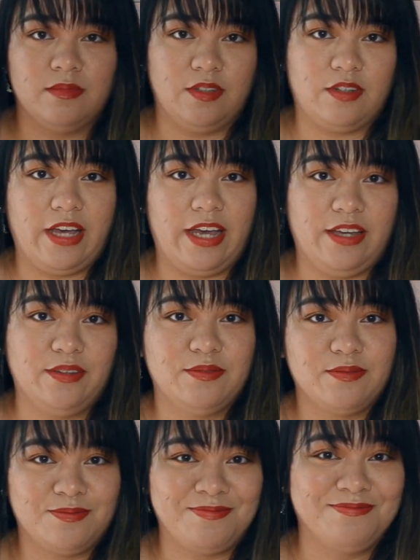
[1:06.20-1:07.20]
Okay.
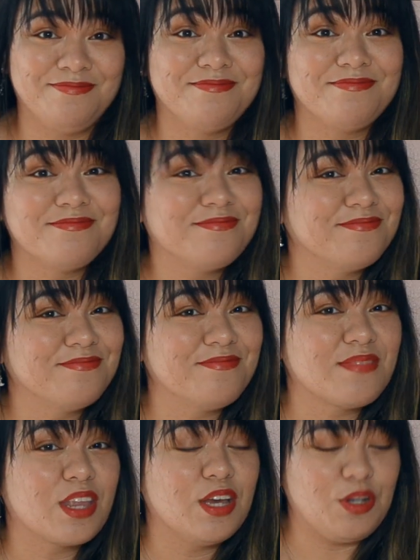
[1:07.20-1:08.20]

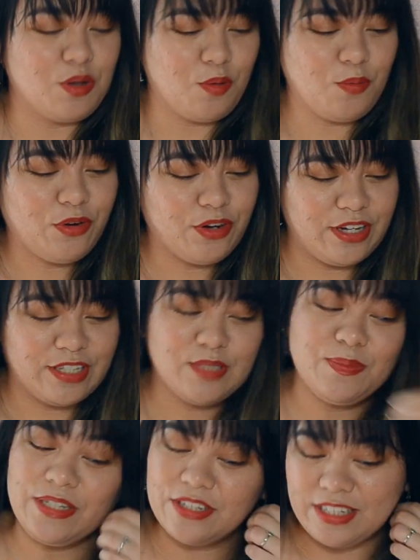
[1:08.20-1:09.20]
No more
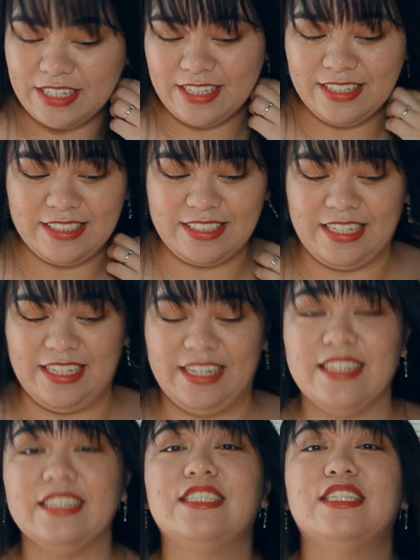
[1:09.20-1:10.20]

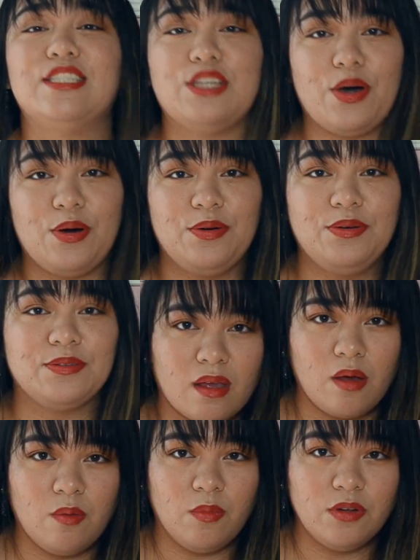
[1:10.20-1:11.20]
experiences. So,
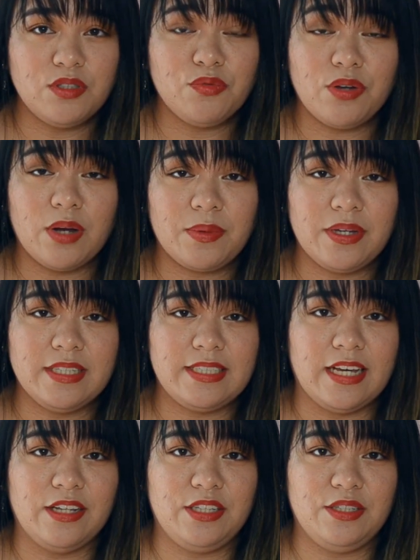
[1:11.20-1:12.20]
most of what I'm going to
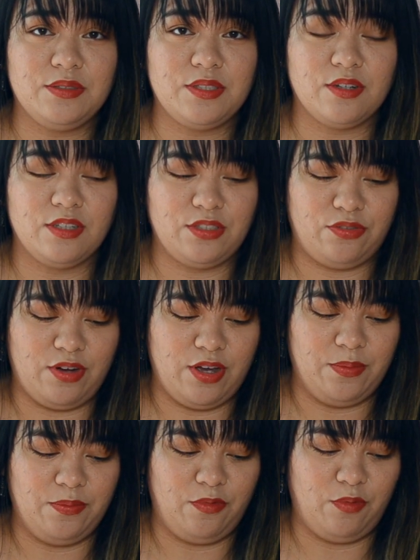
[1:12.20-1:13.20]
tell you starts
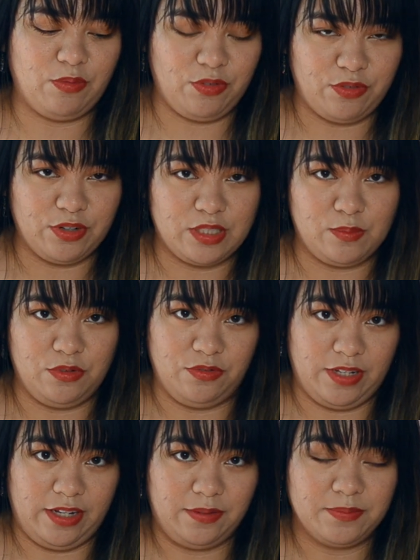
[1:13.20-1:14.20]
from when we first moved
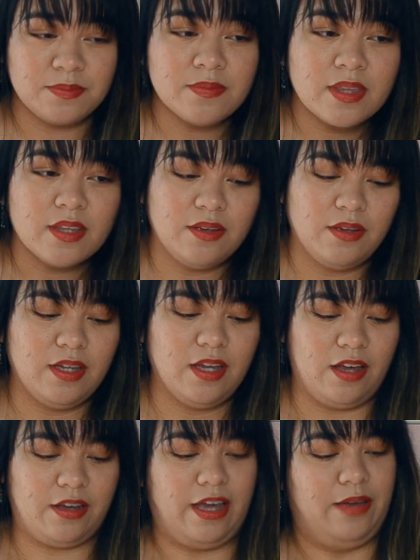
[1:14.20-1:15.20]

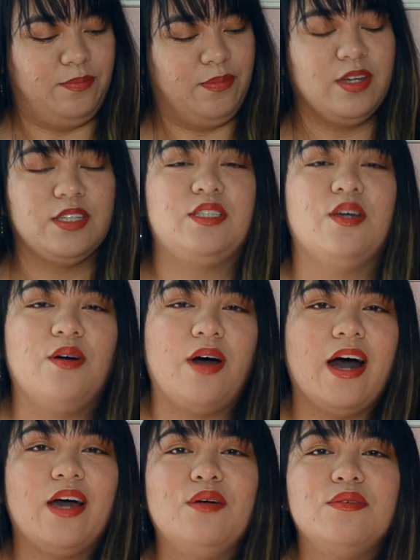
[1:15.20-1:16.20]
in. Okay. So,
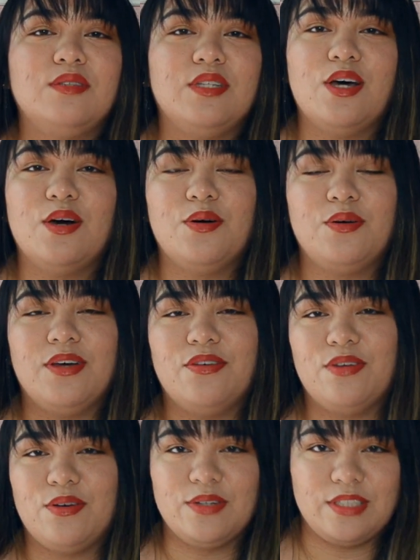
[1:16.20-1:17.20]
I don't know if
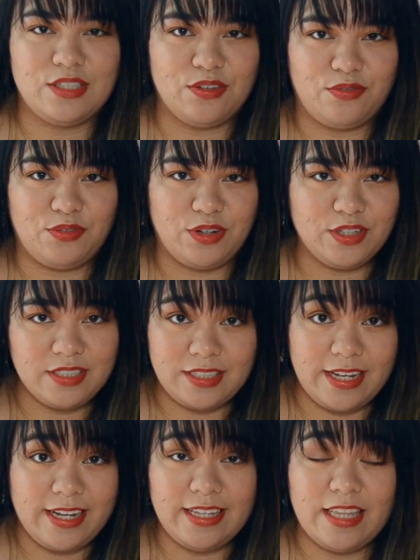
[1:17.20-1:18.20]
it was the first
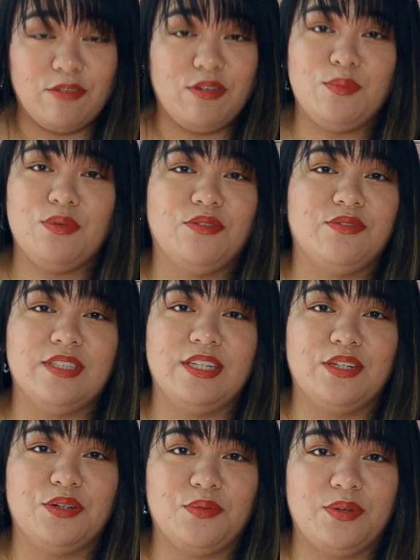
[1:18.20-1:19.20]
day that we moved
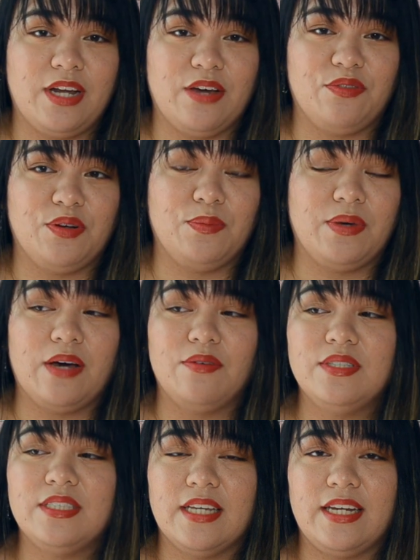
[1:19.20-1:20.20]
in or whatever, but I
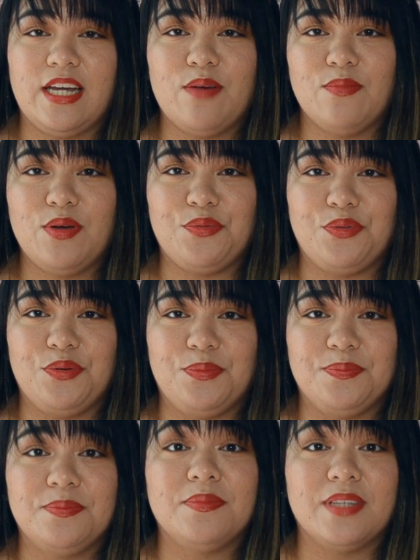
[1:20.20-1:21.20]
was setting up my
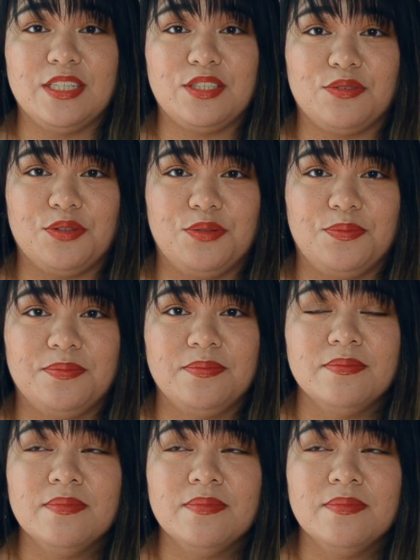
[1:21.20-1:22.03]
room, this room.